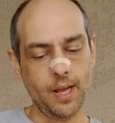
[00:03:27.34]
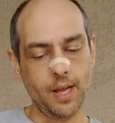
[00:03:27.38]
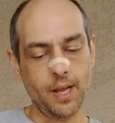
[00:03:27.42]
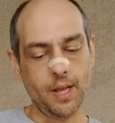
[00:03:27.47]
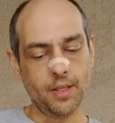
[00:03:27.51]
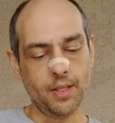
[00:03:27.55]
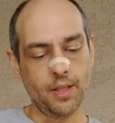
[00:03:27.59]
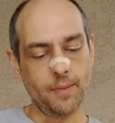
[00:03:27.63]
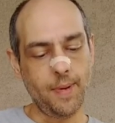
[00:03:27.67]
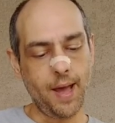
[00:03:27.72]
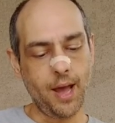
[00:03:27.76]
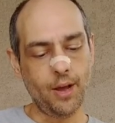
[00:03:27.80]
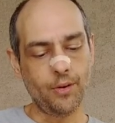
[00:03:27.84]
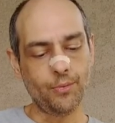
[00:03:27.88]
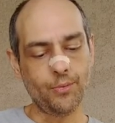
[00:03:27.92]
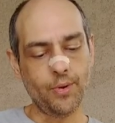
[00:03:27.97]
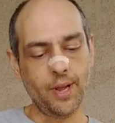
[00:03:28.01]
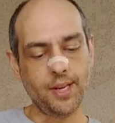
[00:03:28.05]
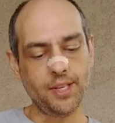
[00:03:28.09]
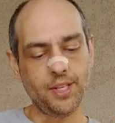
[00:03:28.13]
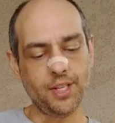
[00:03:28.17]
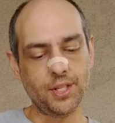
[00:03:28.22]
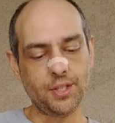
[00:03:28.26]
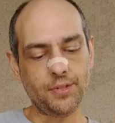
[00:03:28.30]
The mountain
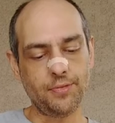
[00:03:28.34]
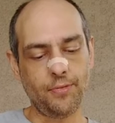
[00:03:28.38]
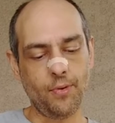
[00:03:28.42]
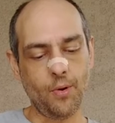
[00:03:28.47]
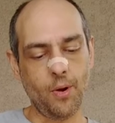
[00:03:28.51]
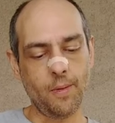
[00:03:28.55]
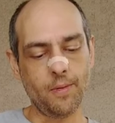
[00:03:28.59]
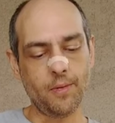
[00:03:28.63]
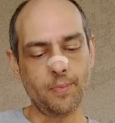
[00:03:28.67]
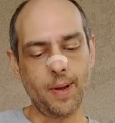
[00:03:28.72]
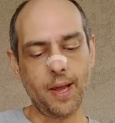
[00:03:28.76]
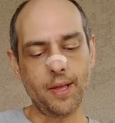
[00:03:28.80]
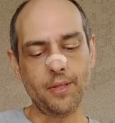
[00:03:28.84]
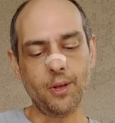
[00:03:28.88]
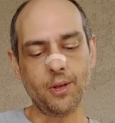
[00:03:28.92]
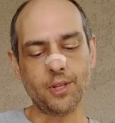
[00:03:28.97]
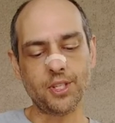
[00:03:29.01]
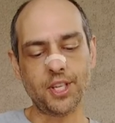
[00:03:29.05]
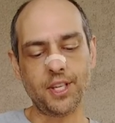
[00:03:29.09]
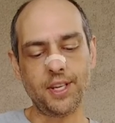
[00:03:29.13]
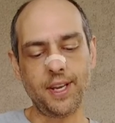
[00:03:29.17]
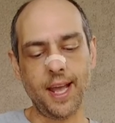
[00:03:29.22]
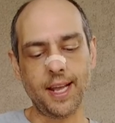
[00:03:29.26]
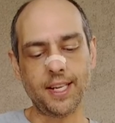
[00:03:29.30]
ranges formed by those
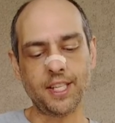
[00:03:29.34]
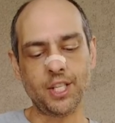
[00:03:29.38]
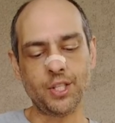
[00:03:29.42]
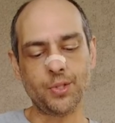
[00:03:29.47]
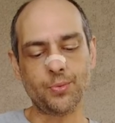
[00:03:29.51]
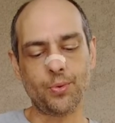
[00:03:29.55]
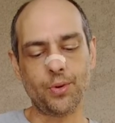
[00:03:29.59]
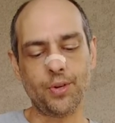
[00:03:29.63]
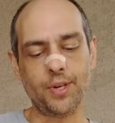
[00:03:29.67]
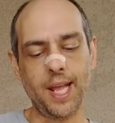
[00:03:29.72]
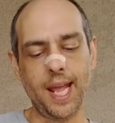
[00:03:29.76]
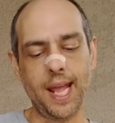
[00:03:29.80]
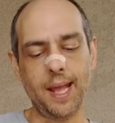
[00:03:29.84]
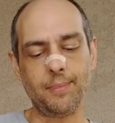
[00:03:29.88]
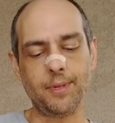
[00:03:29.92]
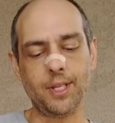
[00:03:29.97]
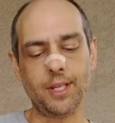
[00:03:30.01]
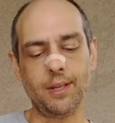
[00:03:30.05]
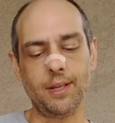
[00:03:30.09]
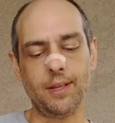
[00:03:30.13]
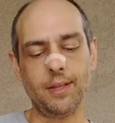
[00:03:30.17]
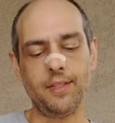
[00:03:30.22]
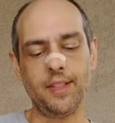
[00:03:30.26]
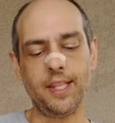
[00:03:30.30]
connections were named
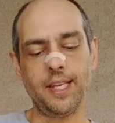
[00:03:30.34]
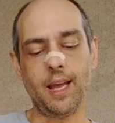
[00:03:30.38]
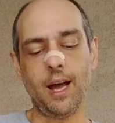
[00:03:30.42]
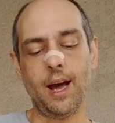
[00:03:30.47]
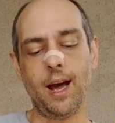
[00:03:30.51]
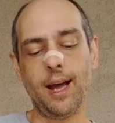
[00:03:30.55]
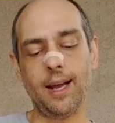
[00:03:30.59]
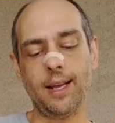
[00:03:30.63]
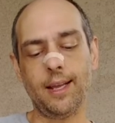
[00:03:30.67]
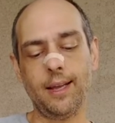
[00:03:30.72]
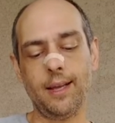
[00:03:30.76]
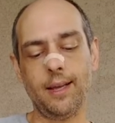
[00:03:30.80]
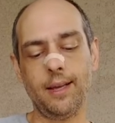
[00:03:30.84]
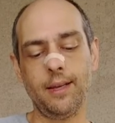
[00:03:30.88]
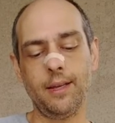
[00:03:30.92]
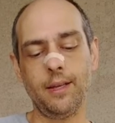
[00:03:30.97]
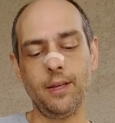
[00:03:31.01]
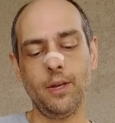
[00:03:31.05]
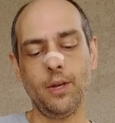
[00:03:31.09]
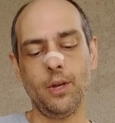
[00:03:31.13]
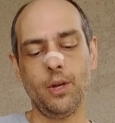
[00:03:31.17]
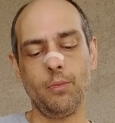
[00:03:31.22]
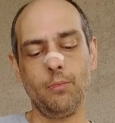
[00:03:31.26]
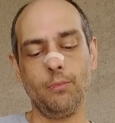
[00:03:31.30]
the Aga,
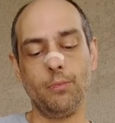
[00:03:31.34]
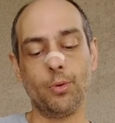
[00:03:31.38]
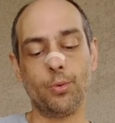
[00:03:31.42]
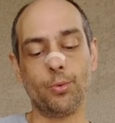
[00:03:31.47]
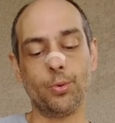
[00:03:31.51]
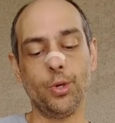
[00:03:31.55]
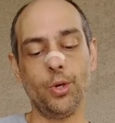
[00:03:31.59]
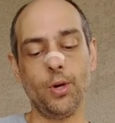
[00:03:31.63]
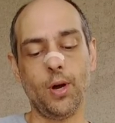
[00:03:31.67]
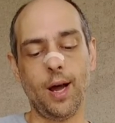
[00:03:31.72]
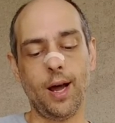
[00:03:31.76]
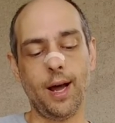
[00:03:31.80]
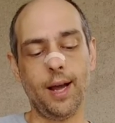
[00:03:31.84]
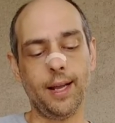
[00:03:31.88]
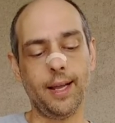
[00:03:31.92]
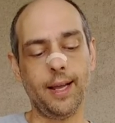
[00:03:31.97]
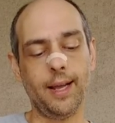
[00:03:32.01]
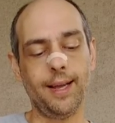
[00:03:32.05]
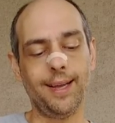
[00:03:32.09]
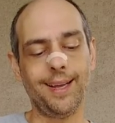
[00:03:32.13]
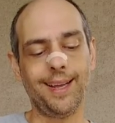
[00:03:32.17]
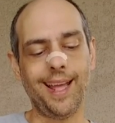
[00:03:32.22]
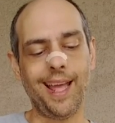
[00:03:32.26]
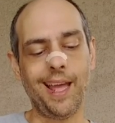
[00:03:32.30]
Muru
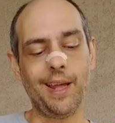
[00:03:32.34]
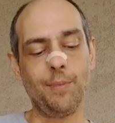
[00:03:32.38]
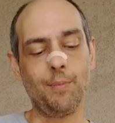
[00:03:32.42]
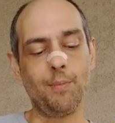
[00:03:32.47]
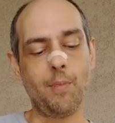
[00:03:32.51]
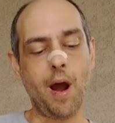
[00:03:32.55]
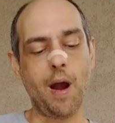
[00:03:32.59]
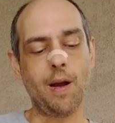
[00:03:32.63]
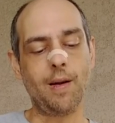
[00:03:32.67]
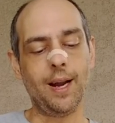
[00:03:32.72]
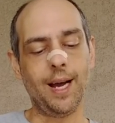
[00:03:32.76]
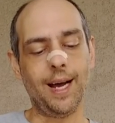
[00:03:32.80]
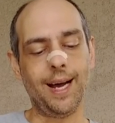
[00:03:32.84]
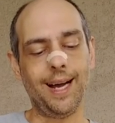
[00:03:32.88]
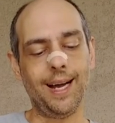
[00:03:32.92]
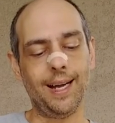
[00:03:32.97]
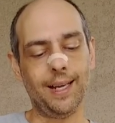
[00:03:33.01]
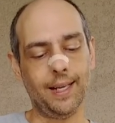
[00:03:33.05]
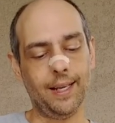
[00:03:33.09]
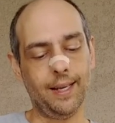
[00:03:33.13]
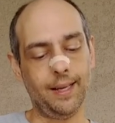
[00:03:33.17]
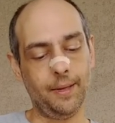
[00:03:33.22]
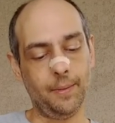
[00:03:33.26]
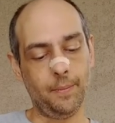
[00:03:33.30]
Aga, and Mara
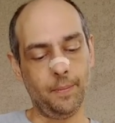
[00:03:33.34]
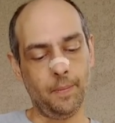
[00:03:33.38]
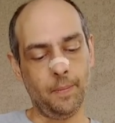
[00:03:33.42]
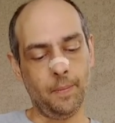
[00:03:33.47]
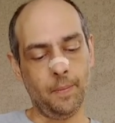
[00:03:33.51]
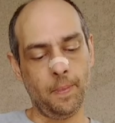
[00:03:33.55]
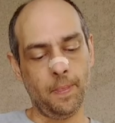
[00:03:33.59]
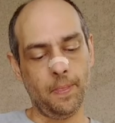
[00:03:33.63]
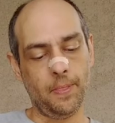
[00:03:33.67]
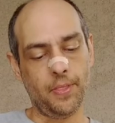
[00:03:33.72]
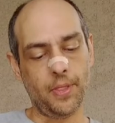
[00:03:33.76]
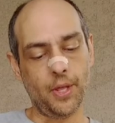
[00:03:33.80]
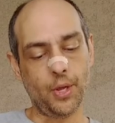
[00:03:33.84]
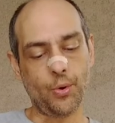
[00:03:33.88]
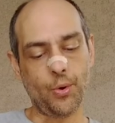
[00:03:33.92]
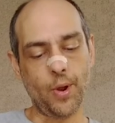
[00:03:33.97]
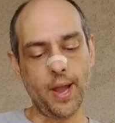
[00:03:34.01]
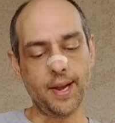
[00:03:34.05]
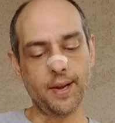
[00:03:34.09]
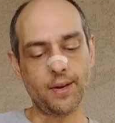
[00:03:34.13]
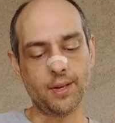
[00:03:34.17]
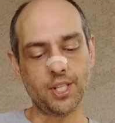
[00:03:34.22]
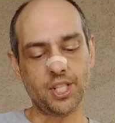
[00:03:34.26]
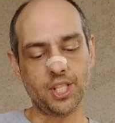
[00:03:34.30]
Aga. The
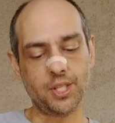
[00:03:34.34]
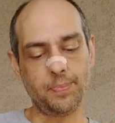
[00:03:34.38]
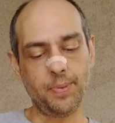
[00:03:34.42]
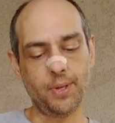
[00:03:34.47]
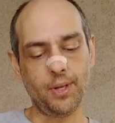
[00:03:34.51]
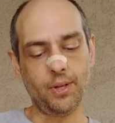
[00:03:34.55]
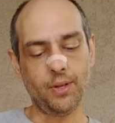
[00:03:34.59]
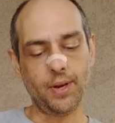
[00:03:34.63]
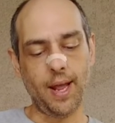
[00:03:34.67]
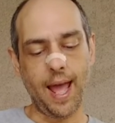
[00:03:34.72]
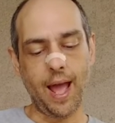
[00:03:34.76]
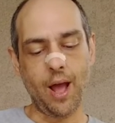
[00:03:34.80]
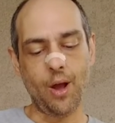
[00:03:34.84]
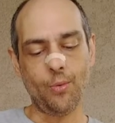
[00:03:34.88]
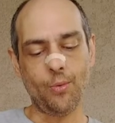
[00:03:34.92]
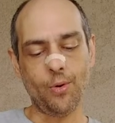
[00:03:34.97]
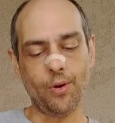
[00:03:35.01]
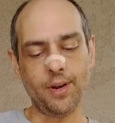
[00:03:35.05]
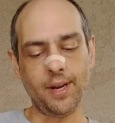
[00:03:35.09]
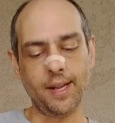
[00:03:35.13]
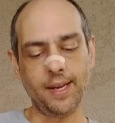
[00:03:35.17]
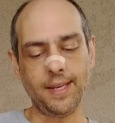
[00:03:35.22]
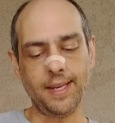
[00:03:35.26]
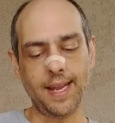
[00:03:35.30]
craters spilled
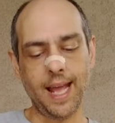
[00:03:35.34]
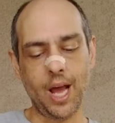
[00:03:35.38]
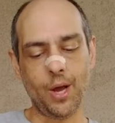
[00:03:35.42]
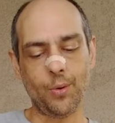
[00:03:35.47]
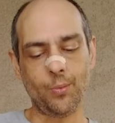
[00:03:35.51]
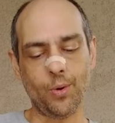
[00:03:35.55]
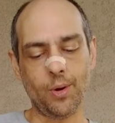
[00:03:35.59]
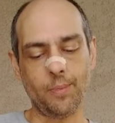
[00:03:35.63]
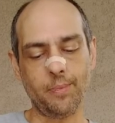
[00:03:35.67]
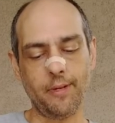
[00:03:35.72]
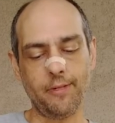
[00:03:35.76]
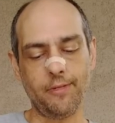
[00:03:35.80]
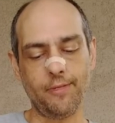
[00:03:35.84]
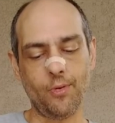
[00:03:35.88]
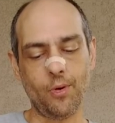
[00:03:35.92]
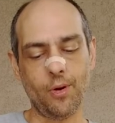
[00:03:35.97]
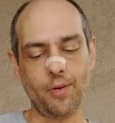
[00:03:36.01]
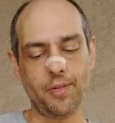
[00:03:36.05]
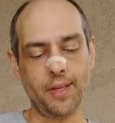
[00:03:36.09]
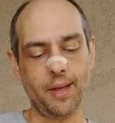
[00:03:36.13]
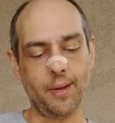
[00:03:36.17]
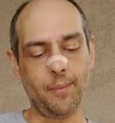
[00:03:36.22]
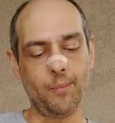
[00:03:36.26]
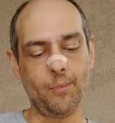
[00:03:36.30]
outward and downward before
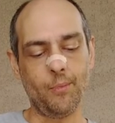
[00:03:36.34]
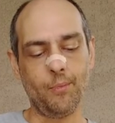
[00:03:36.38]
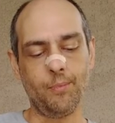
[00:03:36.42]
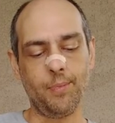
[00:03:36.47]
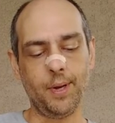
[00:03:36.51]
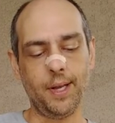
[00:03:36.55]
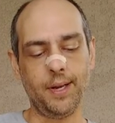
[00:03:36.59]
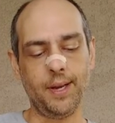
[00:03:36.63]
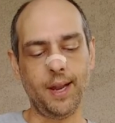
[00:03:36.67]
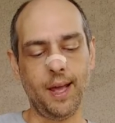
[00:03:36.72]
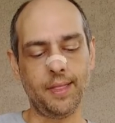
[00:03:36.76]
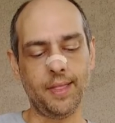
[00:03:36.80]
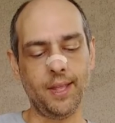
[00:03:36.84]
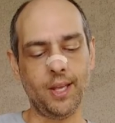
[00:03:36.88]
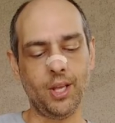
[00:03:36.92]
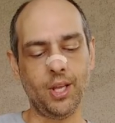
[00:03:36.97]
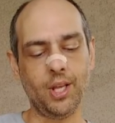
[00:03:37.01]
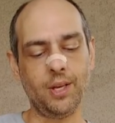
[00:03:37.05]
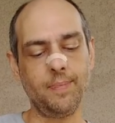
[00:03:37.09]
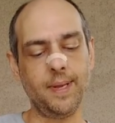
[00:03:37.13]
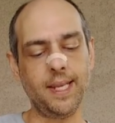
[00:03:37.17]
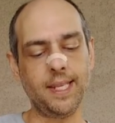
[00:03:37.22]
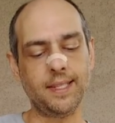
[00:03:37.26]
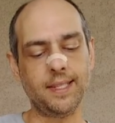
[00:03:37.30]
them, but nothing
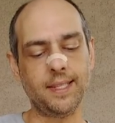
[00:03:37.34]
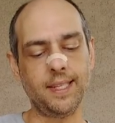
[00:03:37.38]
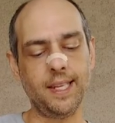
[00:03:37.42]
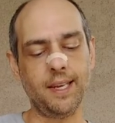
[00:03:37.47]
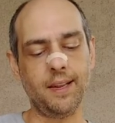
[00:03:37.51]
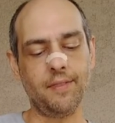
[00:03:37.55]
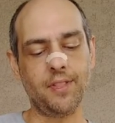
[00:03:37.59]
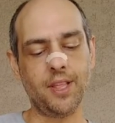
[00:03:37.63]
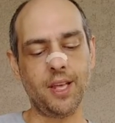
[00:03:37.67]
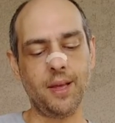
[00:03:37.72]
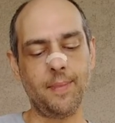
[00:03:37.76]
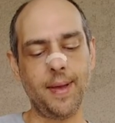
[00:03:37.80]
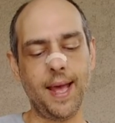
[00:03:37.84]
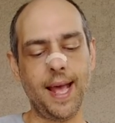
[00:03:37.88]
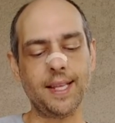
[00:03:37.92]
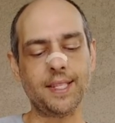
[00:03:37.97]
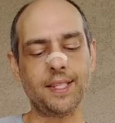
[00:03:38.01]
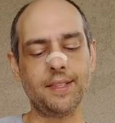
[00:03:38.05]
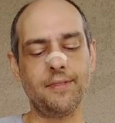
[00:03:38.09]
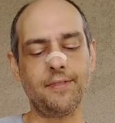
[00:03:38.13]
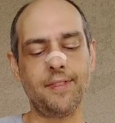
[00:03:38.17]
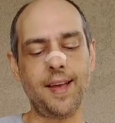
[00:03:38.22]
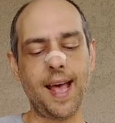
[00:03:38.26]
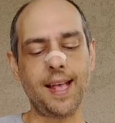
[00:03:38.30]
could be seen of them as
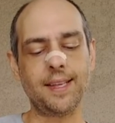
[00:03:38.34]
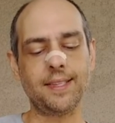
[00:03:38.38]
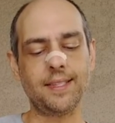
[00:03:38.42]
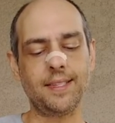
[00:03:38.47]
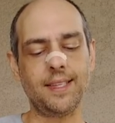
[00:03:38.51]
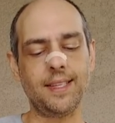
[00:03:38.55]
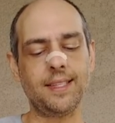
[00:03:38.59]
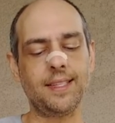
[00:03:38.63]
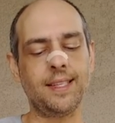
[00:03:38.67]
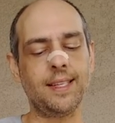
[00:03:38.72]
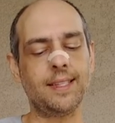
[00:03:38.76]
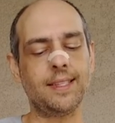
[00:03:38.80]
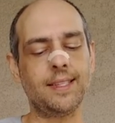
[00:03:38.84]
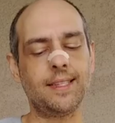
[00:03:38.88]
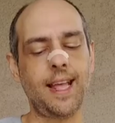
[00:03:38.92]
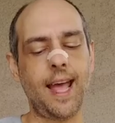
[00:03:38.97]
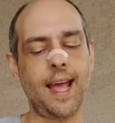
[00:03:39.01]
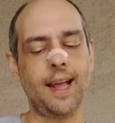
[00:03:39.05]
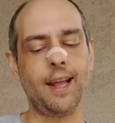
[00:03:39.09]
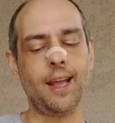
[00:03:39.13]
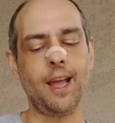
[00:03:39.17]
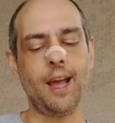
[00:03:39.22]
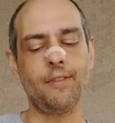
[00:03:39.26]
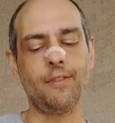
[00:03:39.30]
the vast distance
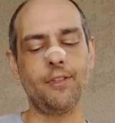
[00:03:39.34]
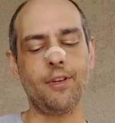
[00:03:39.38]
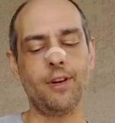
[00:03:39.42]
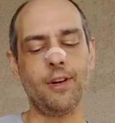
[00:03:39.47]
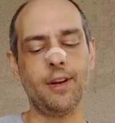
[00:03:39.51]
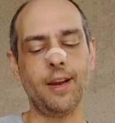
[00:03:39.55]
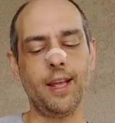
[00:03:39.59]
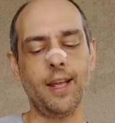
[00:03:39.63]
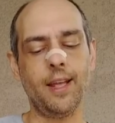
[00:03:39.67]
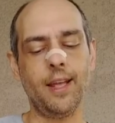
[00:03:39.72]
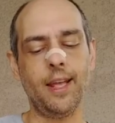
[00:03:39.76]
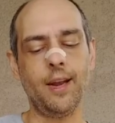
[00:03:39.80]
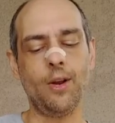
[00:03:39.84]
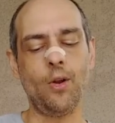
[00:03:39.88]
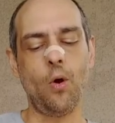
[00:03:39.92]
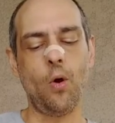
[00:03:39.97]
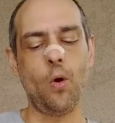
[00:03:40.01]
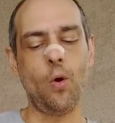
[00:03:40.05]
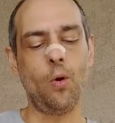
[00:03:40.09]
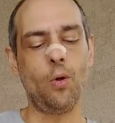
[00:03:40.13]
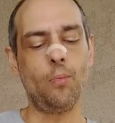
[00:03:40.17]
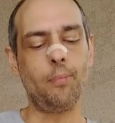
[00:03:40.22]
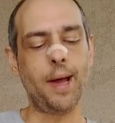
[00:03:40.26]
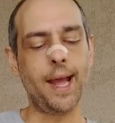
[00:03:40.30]
sat covered in
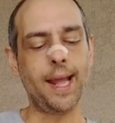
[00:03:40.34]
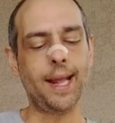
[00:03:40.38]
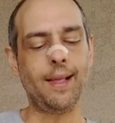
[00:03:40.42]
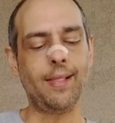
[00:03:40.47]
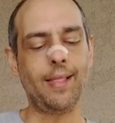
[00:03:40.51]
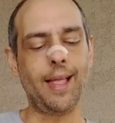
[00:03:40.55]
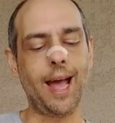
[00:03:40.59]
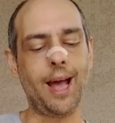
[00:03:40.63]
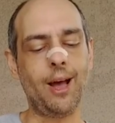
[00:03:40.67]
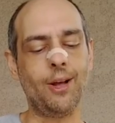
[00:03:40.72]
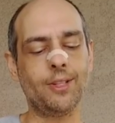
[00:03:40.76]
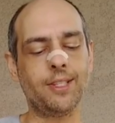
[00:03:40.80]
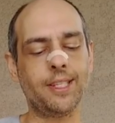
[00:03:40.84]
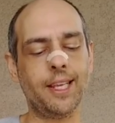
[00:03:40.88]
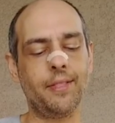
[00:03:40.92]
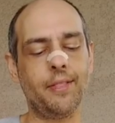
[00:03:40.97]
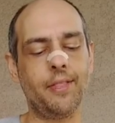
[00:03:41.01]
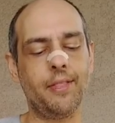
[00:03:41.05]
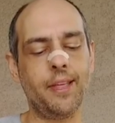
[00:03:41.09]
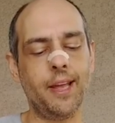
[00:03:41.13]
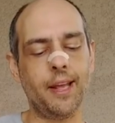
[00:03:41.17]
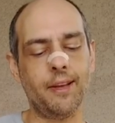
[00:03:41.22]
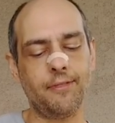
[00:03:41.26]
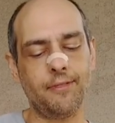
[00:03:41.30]
whole by clouds and
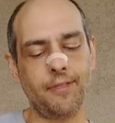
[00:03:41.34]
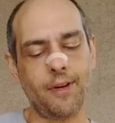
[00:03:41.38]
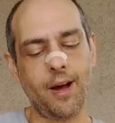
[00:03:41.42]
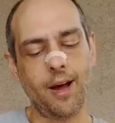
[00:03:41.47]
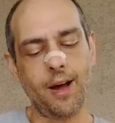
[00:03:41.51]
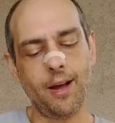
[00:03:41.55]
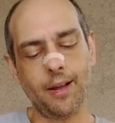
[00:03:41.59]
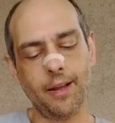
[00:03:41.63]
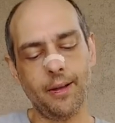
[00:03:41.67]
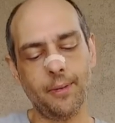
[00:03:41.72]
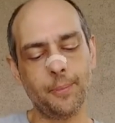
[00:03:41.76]
thick fog.